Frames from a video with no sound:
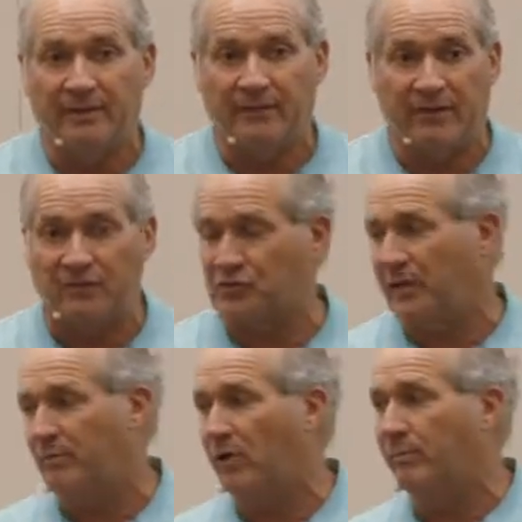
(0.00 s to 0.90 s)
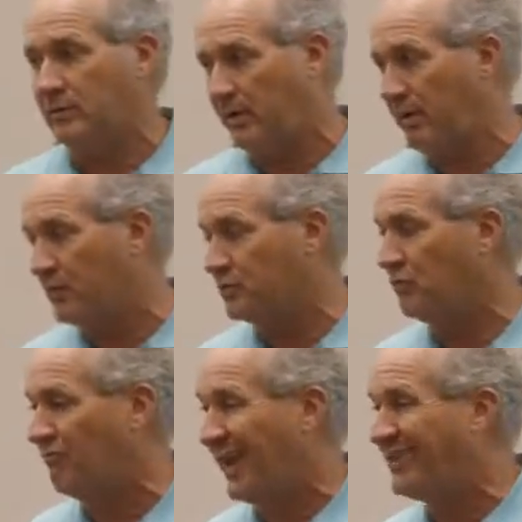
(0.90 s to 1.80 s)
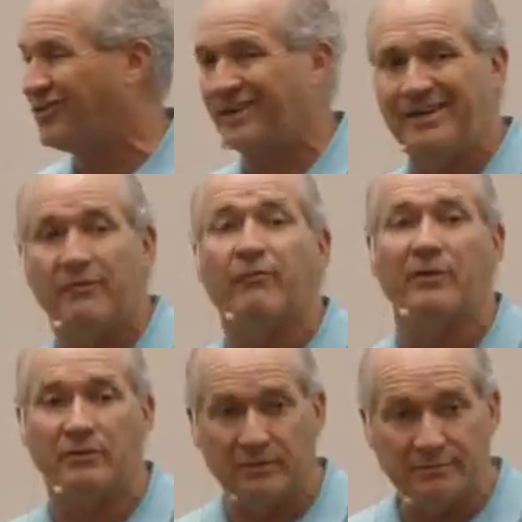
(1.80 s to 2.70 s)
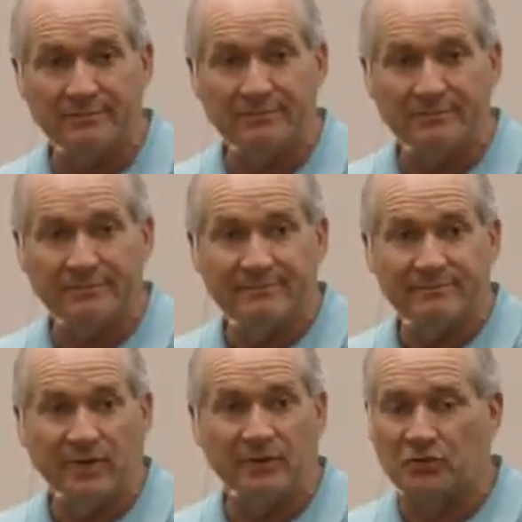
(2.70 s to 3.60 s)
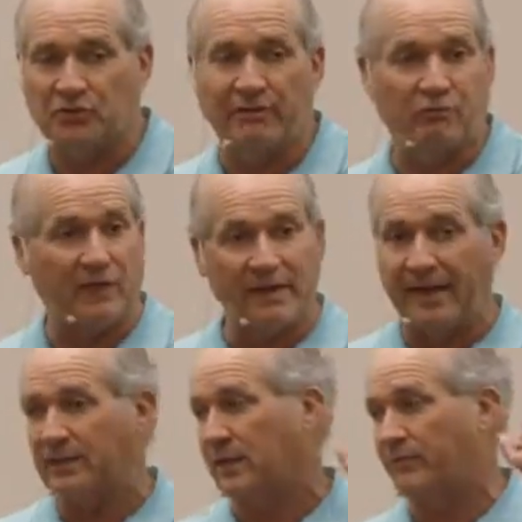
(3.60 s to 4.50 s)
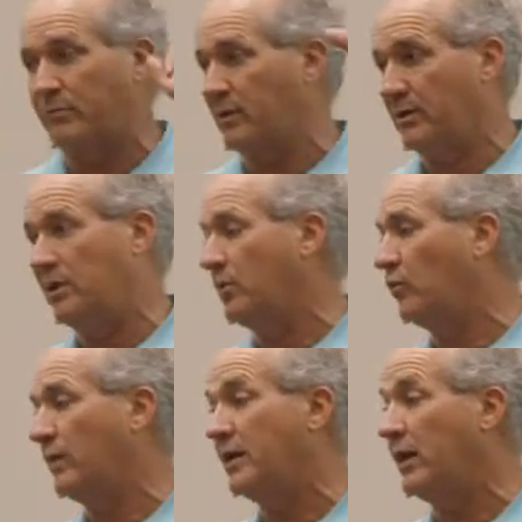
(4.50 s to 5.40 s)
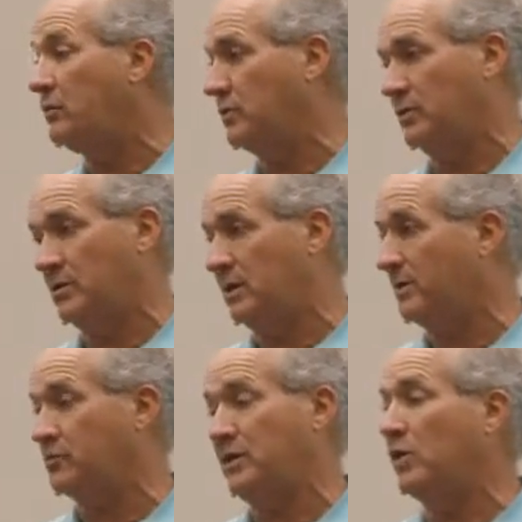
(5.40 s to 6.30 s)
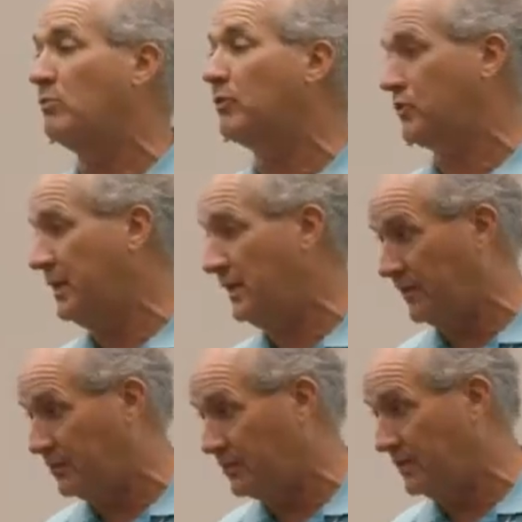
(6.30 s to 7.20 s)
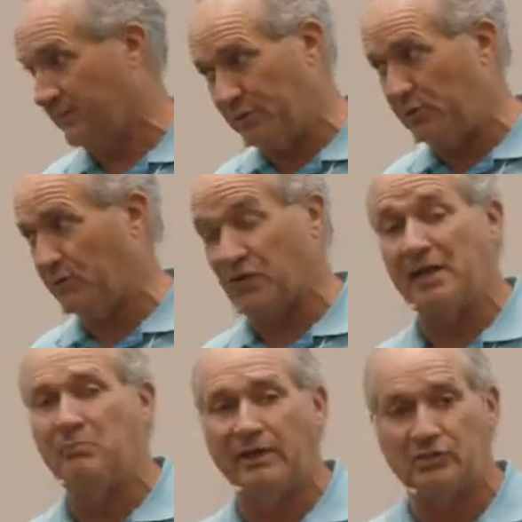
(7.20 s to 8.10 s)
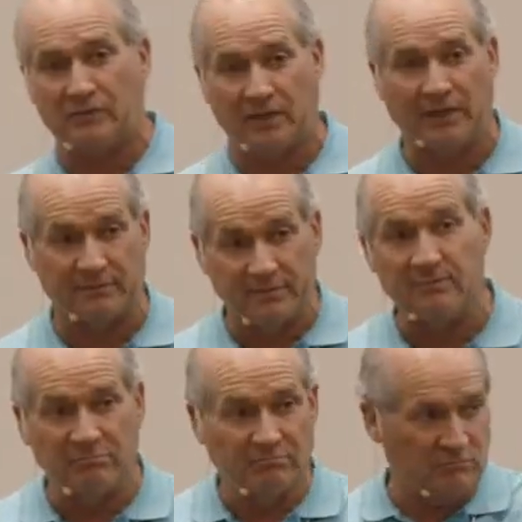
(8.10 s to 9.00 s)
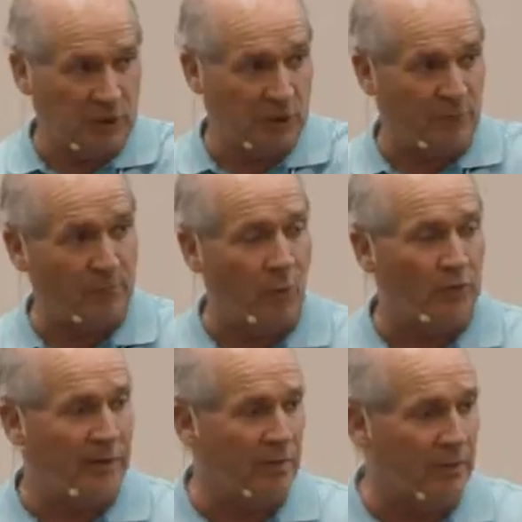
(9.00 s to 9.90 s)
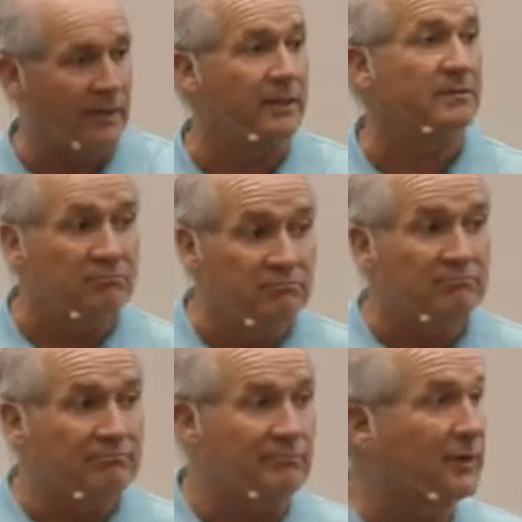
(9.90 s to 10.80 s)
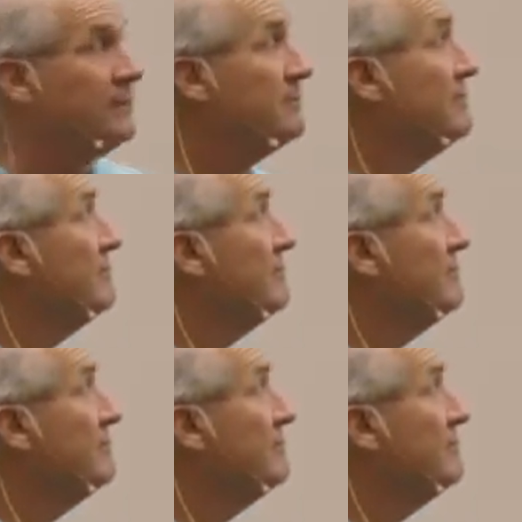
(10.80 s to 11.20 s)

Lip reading: They are similar, but they are also vastly different. Right? You'll see everything out there from a Kia Rio to an upscale Mercedes. They do the same basic thing. Get you from point A to B. Right?